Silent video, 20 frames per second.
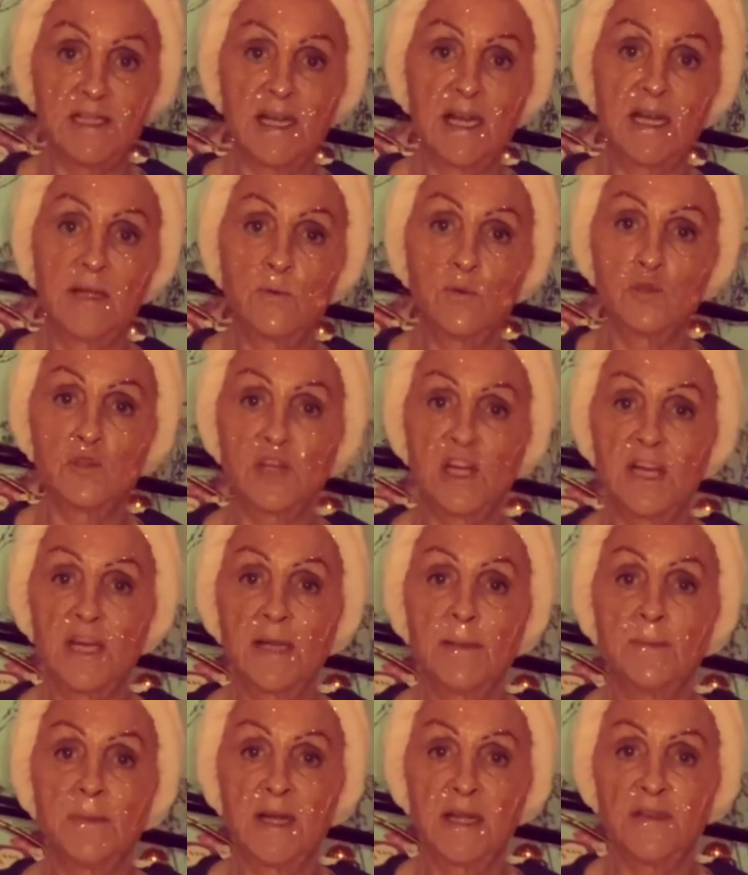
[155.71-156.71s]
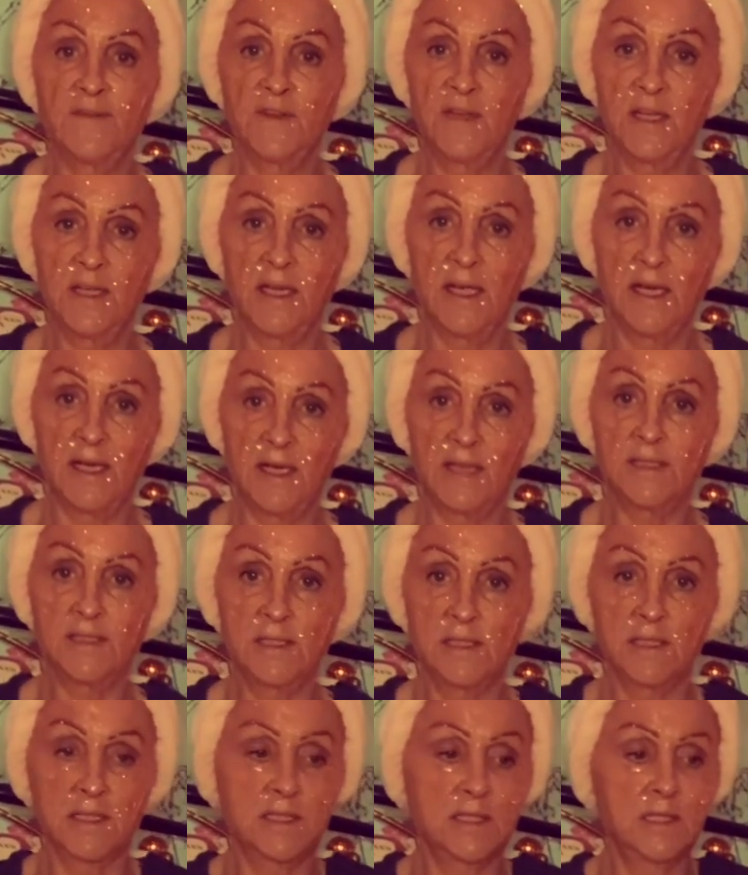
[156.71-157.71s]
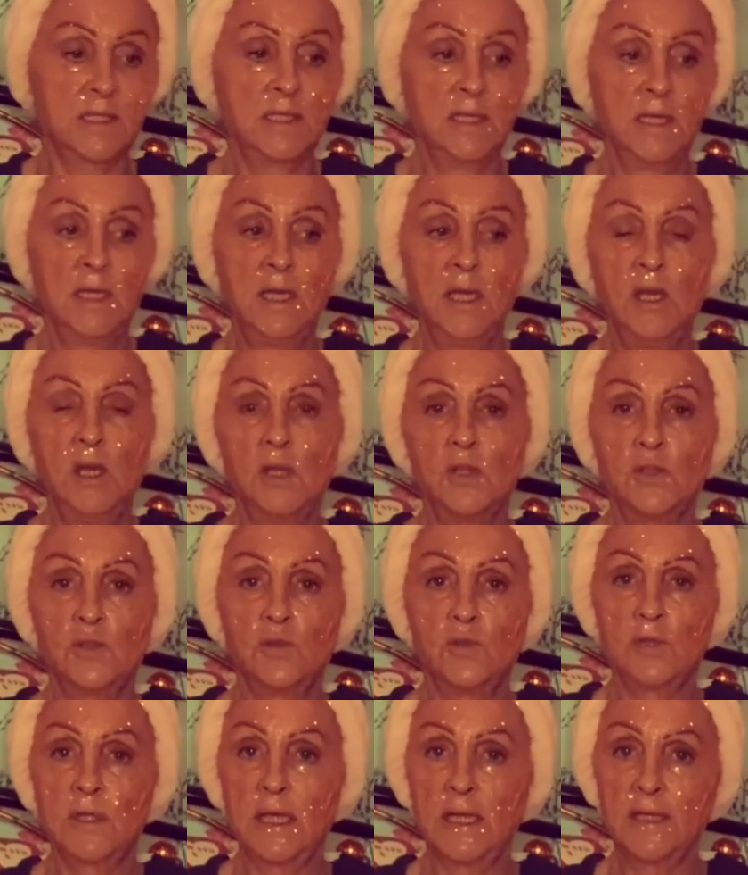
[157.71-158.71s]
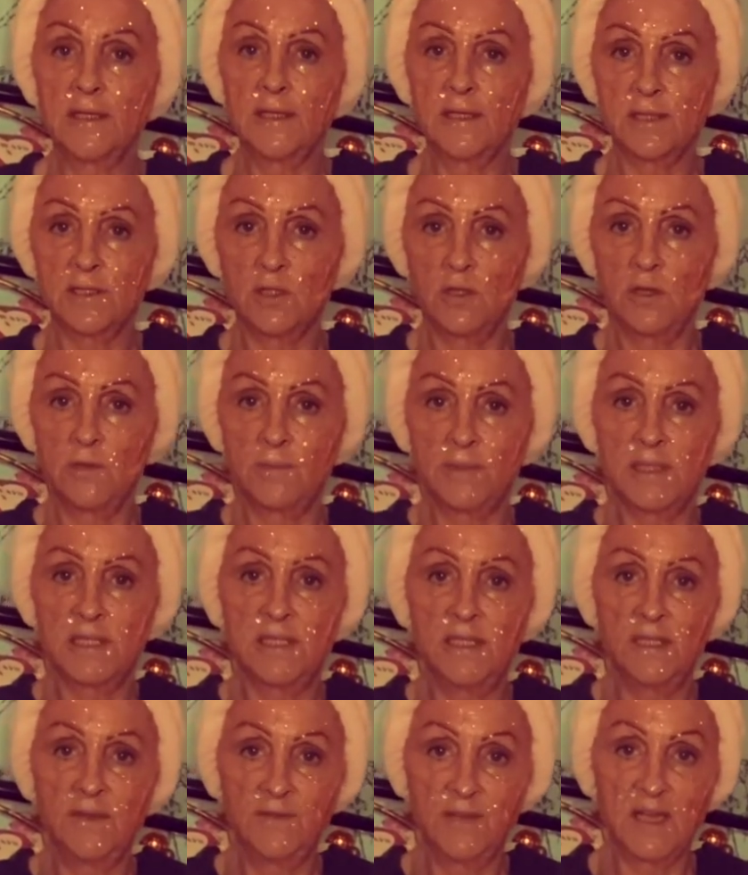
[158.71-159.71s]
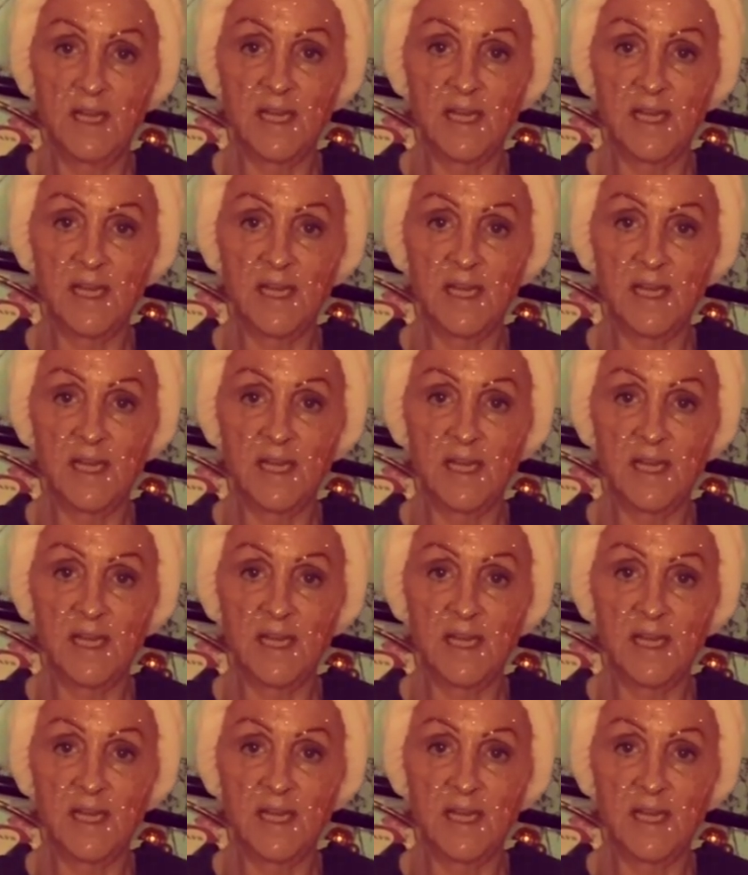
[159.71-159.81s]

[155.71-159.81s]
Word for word: I will try my very hardest to get this up this evening.